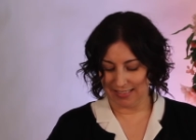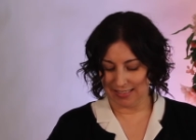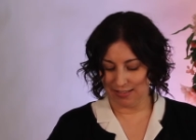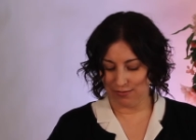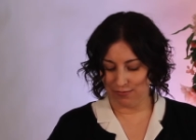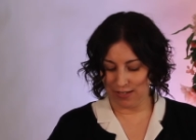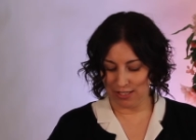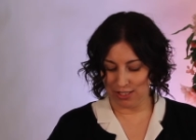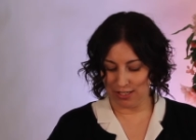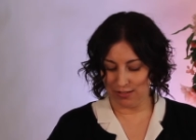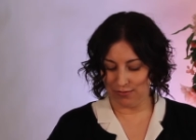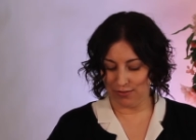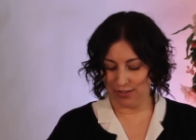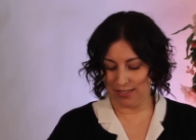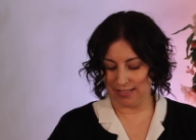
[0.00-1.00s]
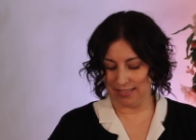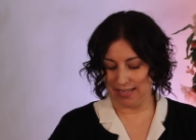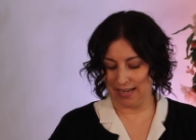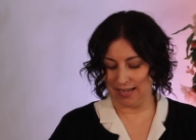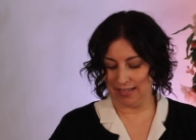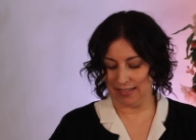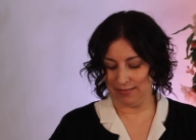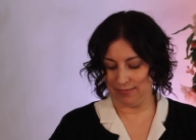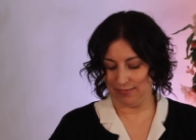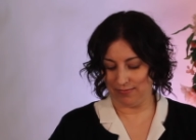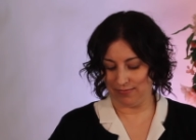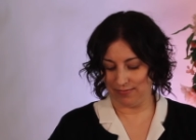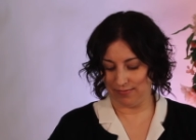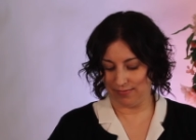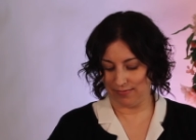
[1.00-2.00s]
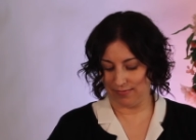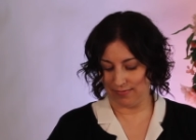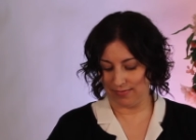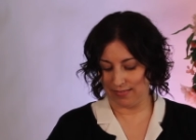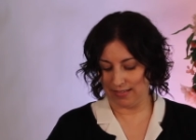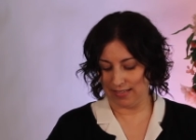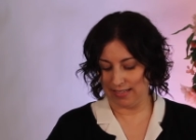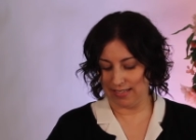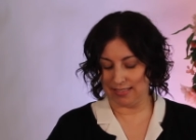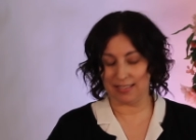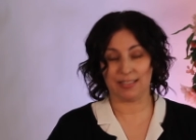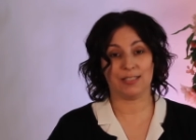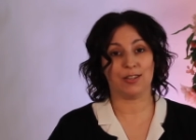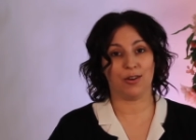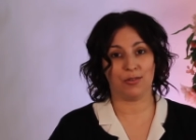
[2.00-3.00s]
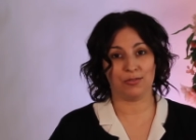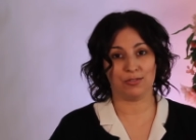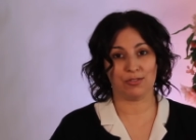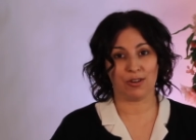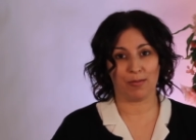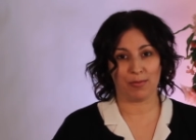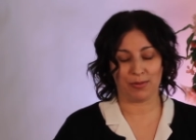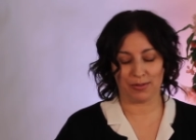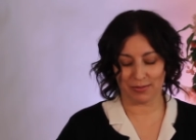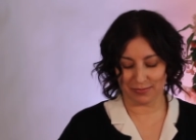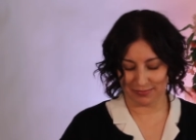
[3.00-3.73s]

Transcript: Sufficient for the day is its own trouble.